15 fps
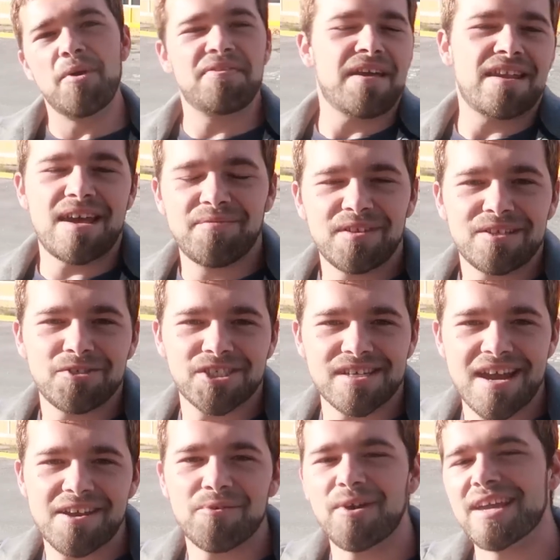And with that evolution
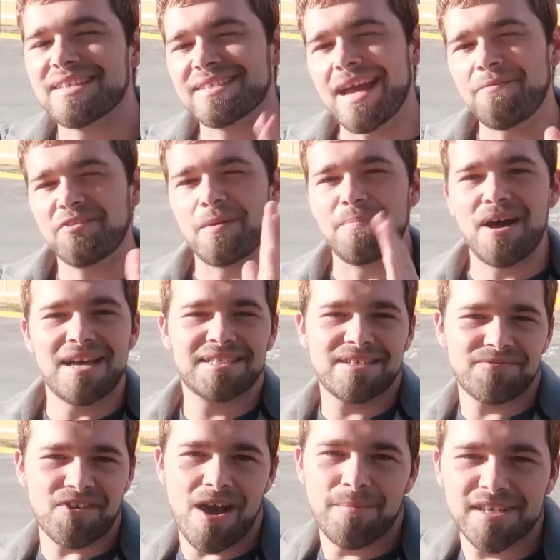out of the way, it's time for the
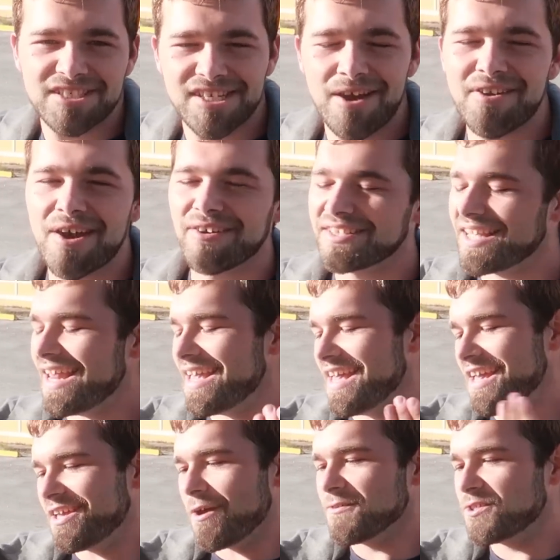positive comment shout out. And today
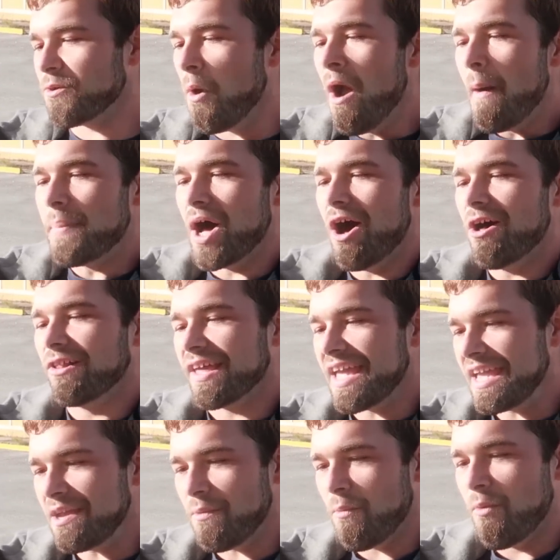it goes to
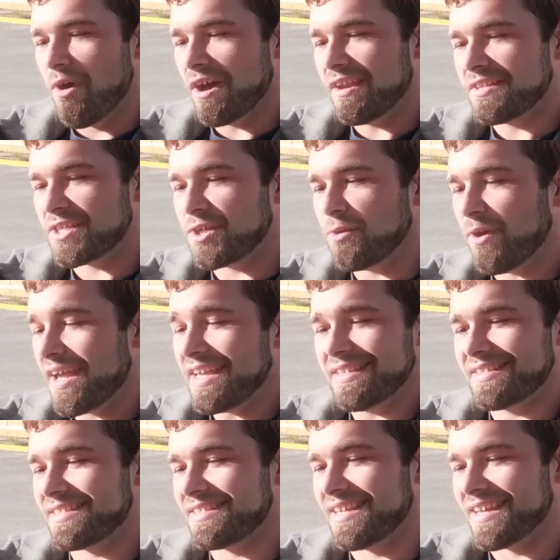
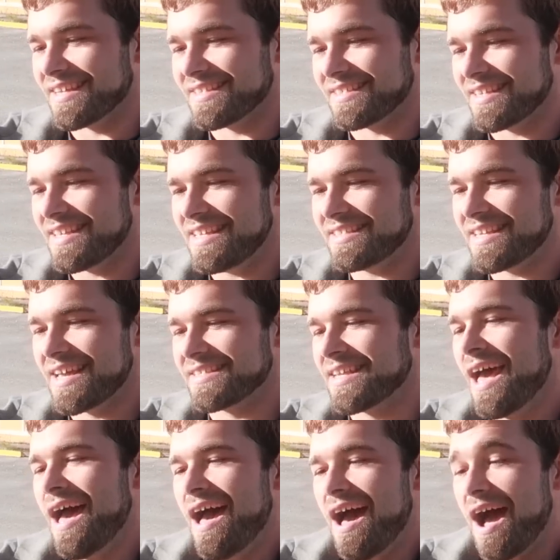Paul81286. And he says,
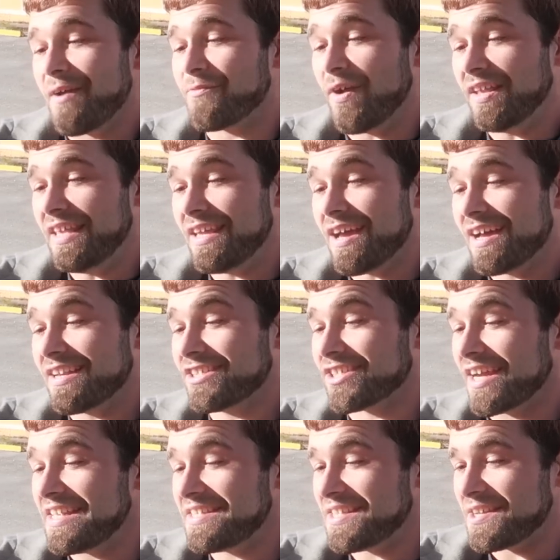I finally got a
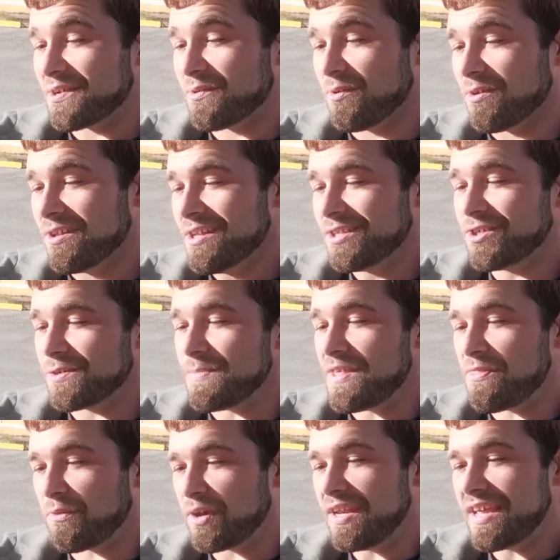shiny Tentacool. Took
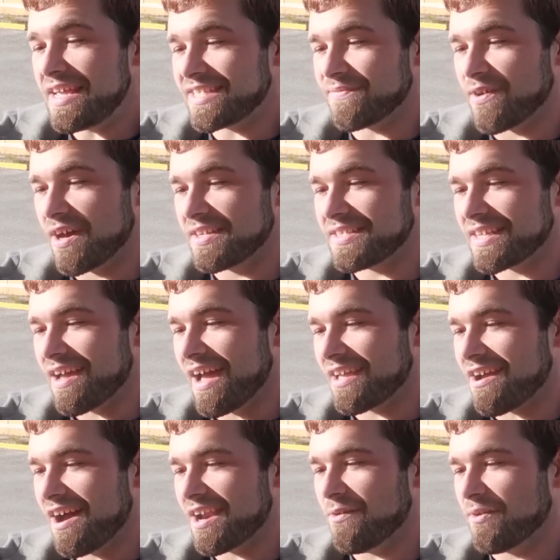me three days of hunting. I
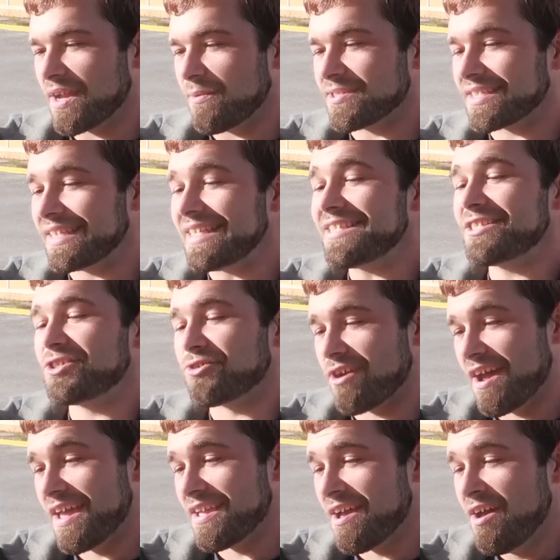caught it when I was least
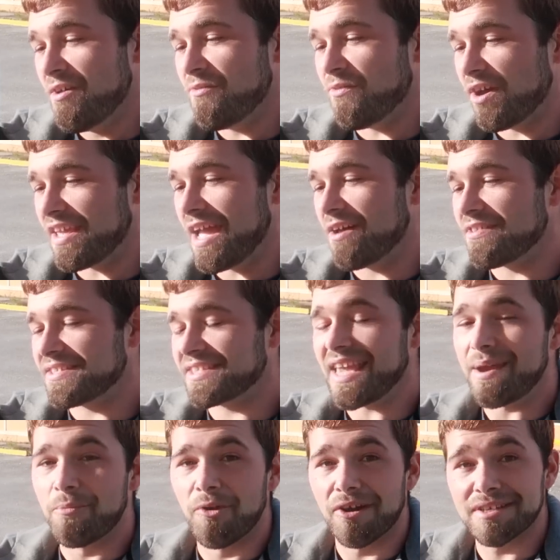trying. Funny how this
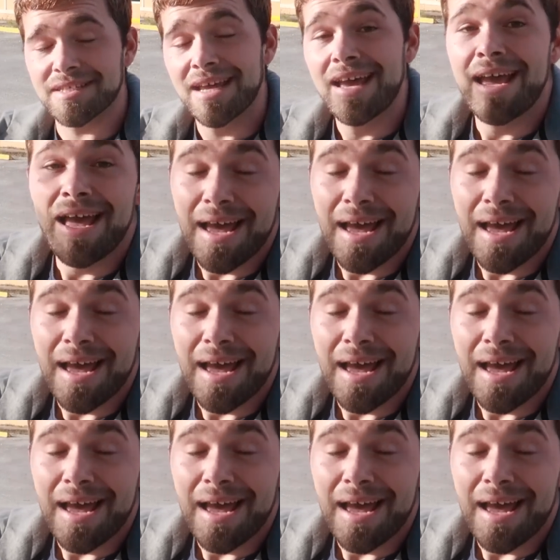game works.